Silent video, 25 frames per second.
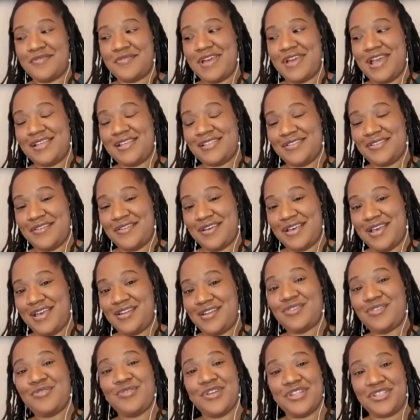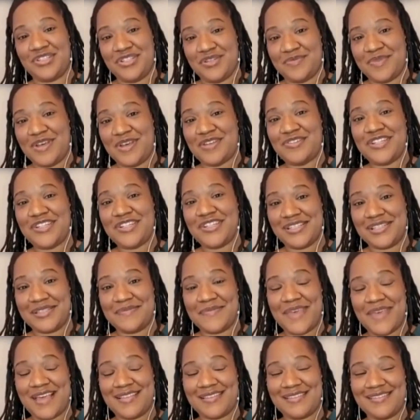okay. So I got a question about checks
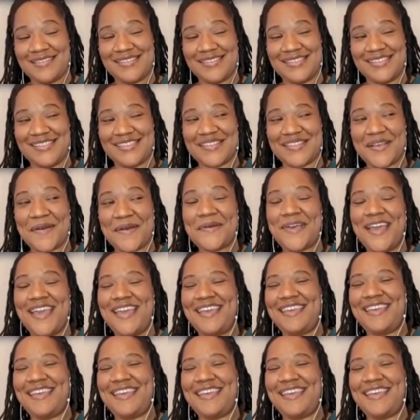and balances. Okay.